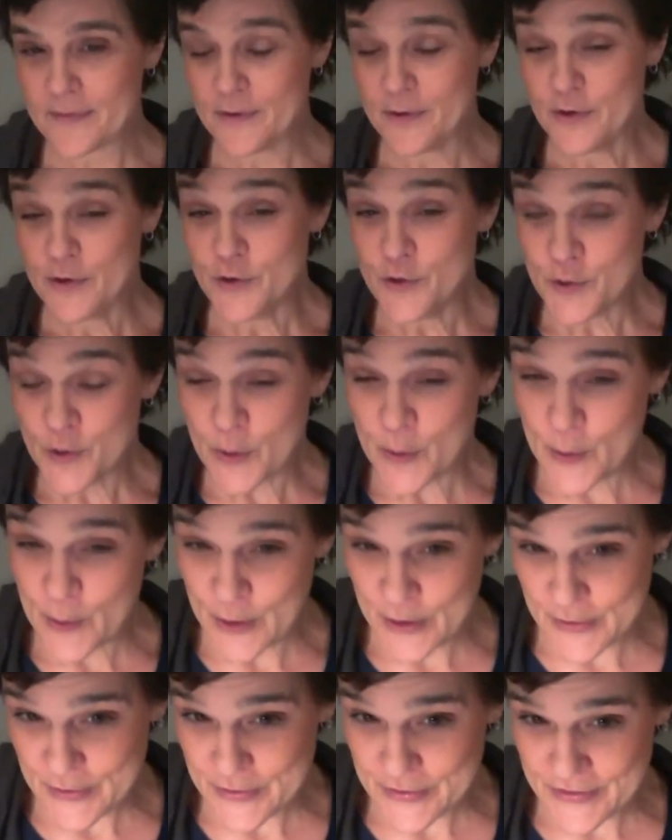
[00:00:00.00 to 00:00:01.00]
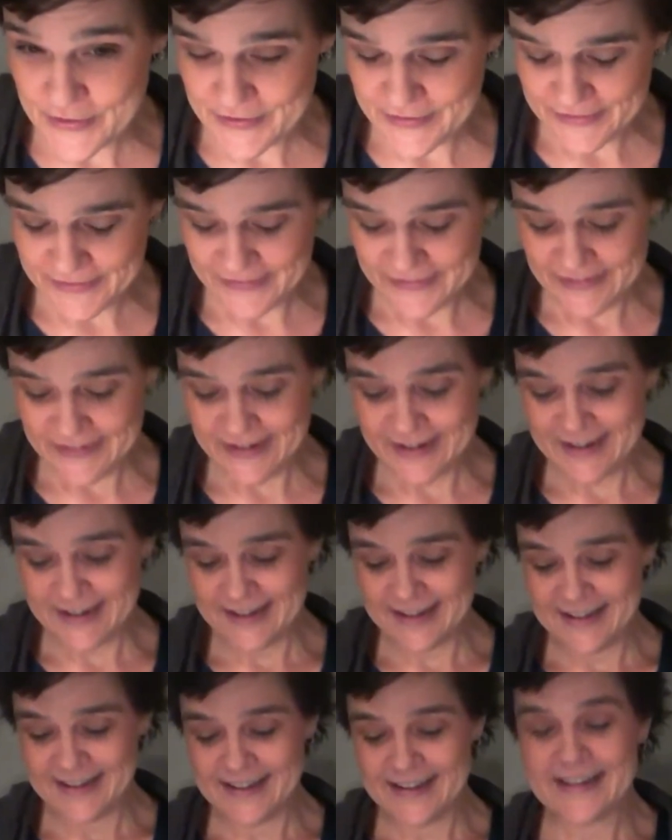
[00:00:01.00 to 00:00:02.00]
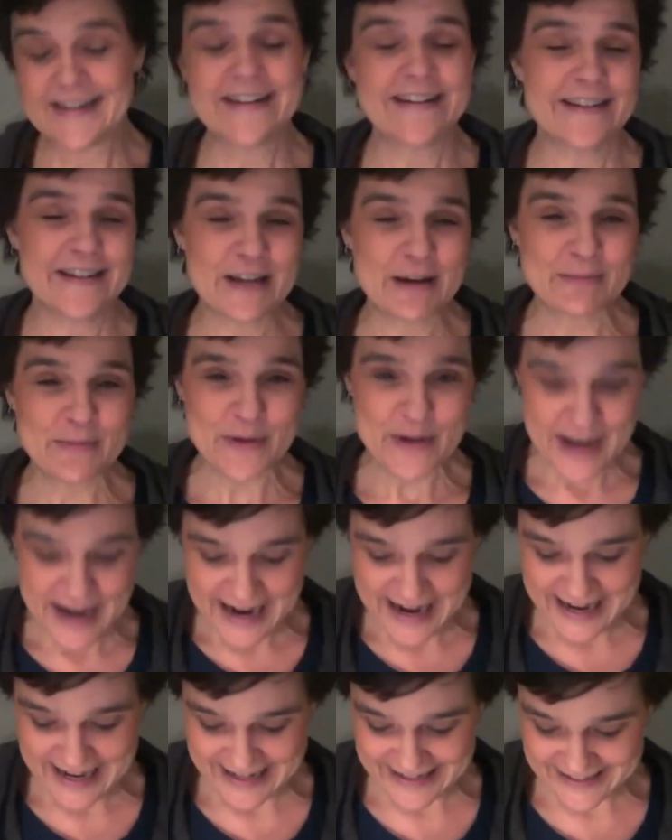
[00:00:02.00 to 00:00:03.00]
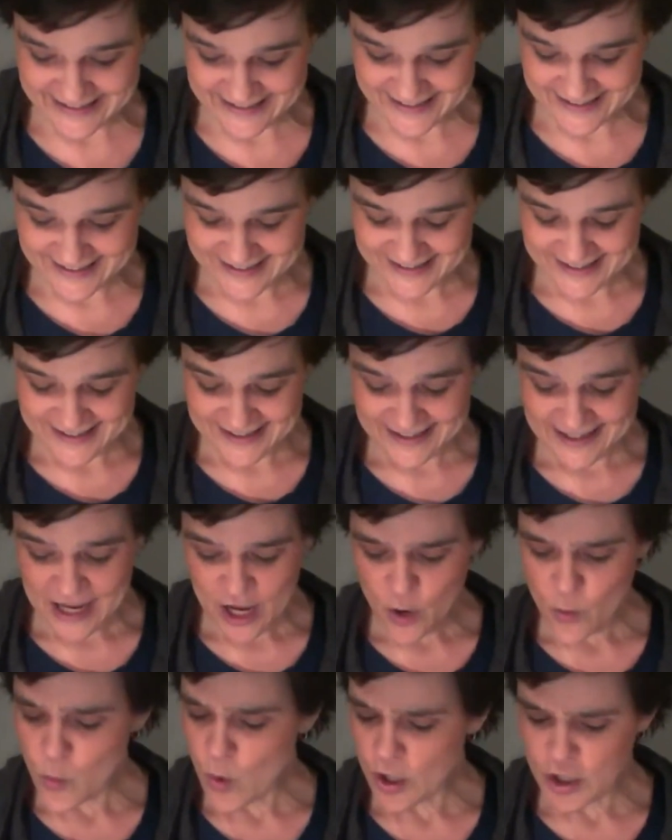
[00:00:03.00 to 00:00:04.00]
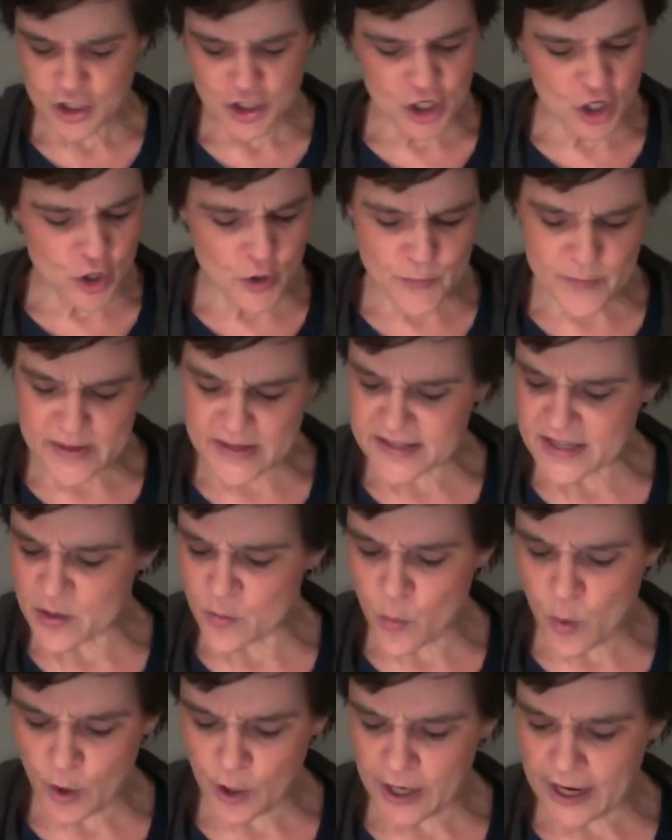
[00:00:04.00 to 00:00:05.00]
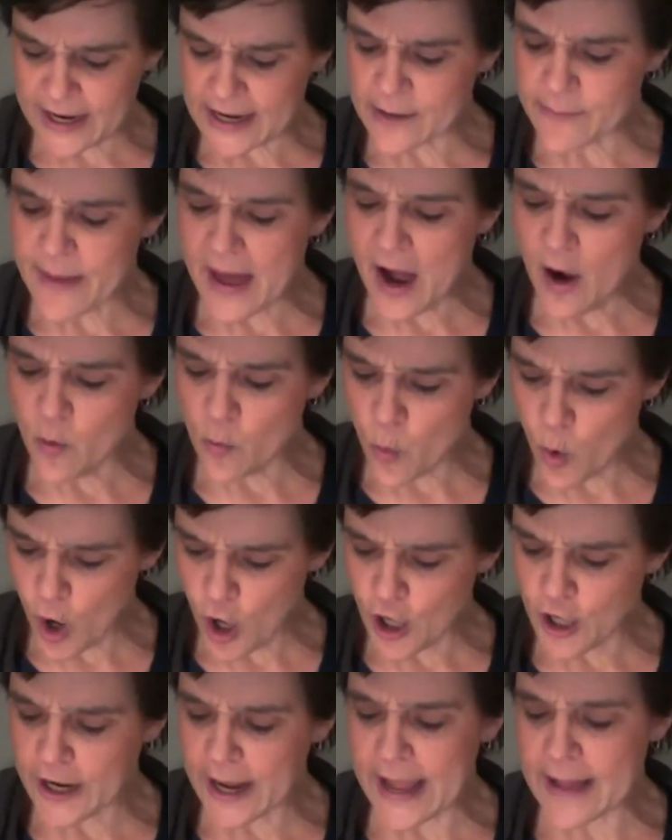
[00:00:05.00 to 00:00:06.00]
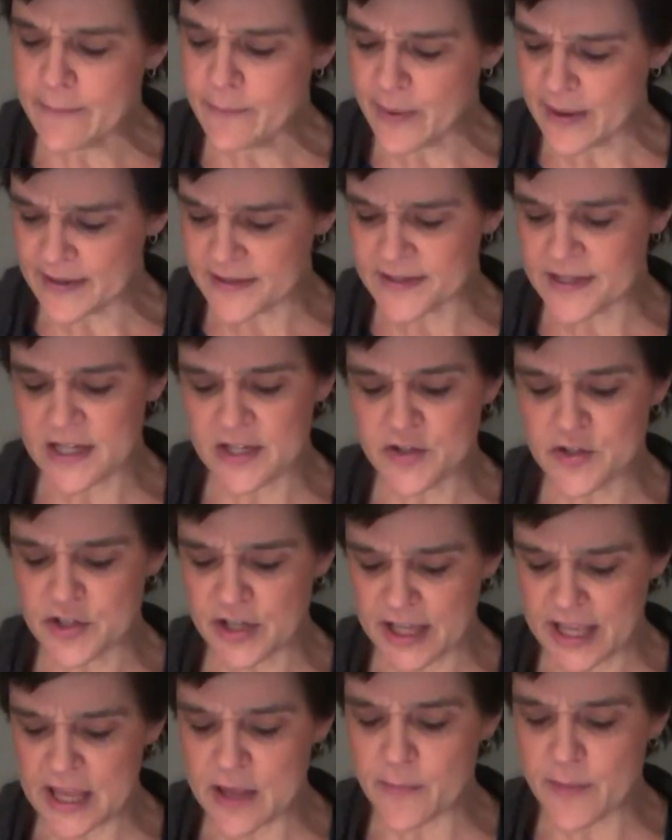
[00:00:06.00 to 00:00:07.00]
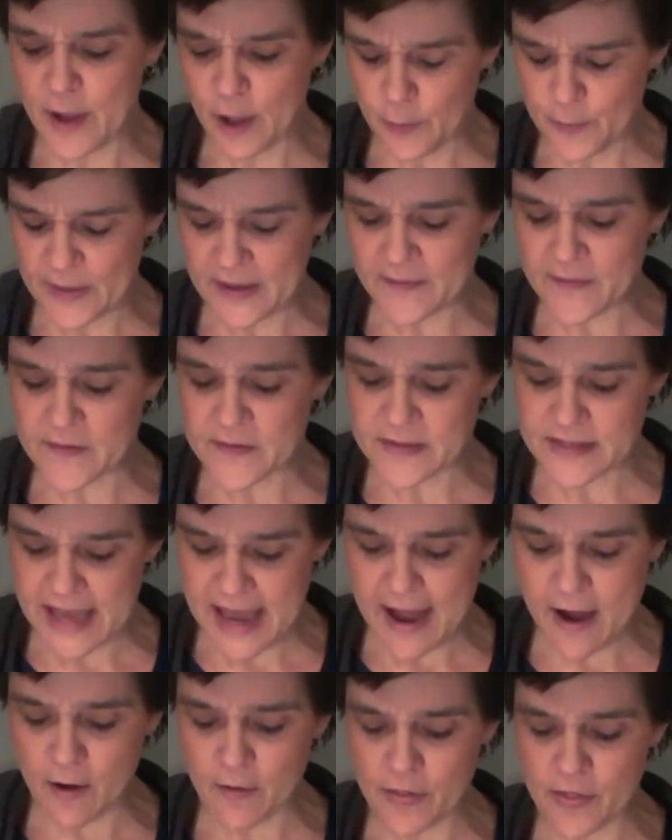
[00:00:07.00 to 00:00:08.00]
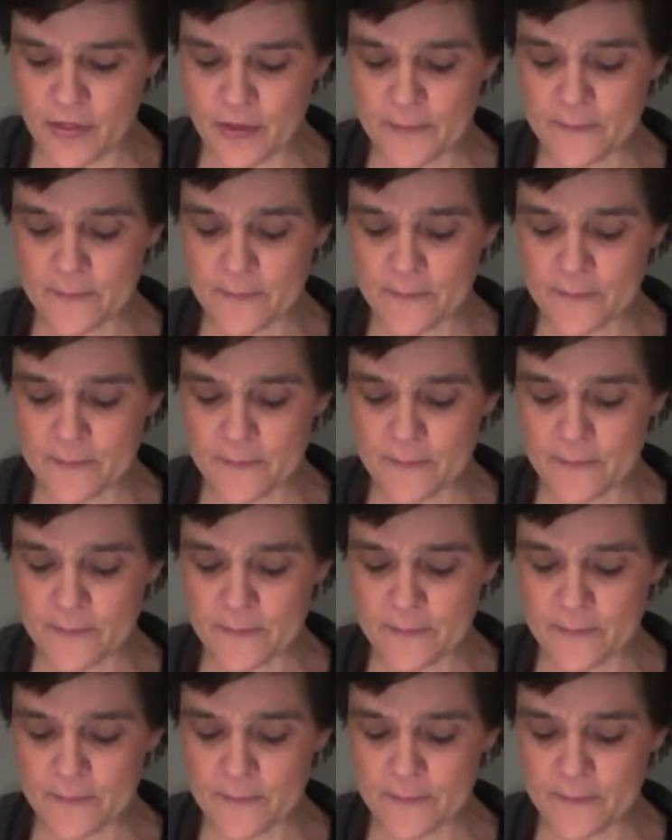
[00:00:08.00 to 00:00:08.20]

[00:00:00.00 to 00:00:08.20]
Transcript: North. Number 9. Were too busy worrying about work and business to keep helping the South.